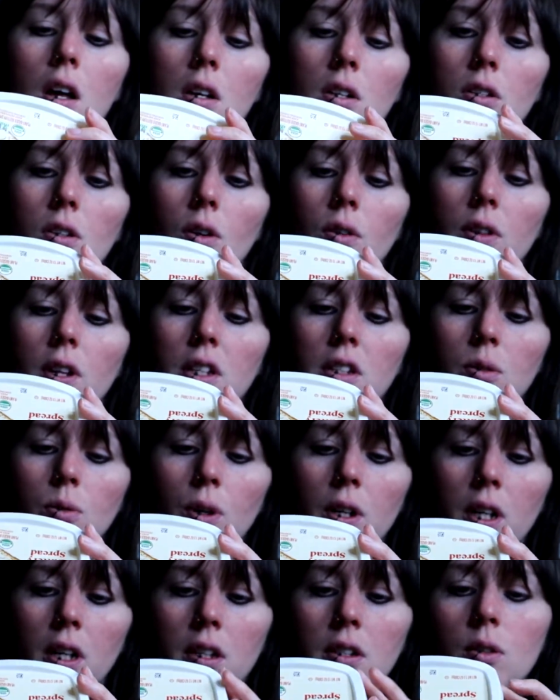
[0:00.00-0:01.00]
So this
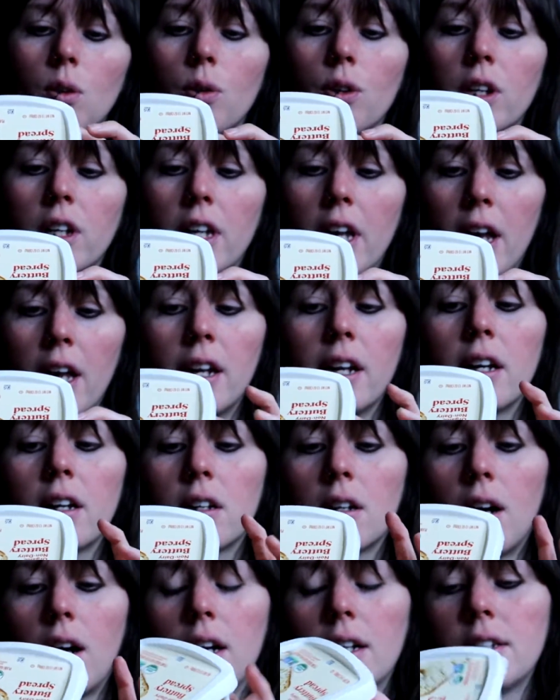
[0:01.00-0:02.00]
one is organic
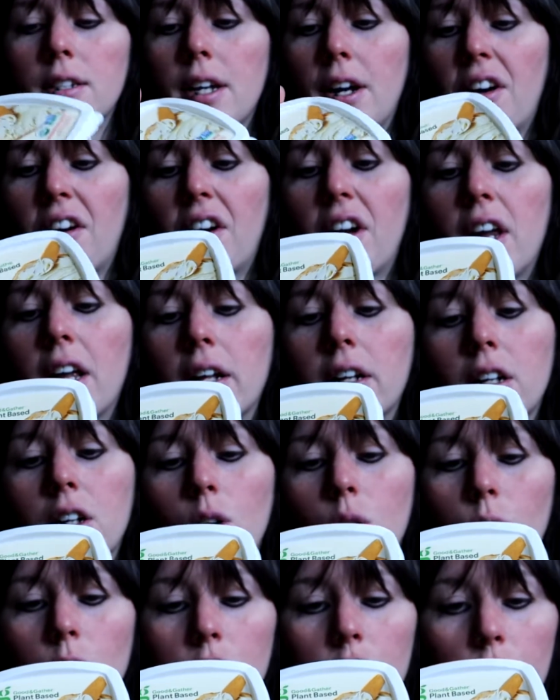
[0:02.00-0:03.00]
non-dairy and then
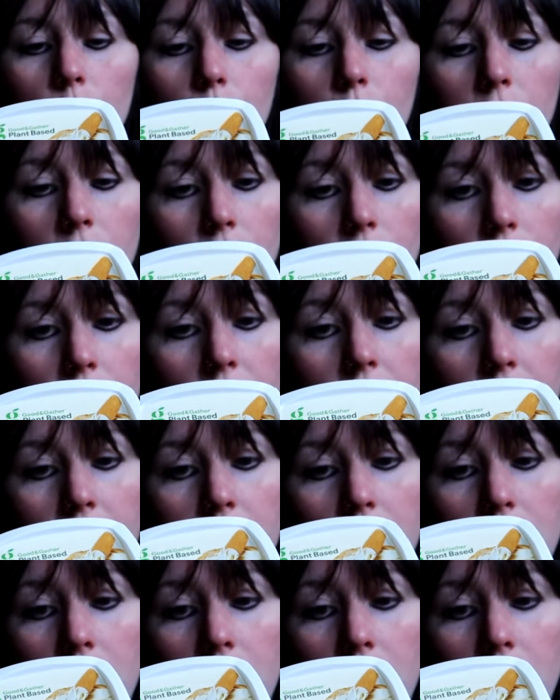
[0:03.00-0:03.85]
of course you want to read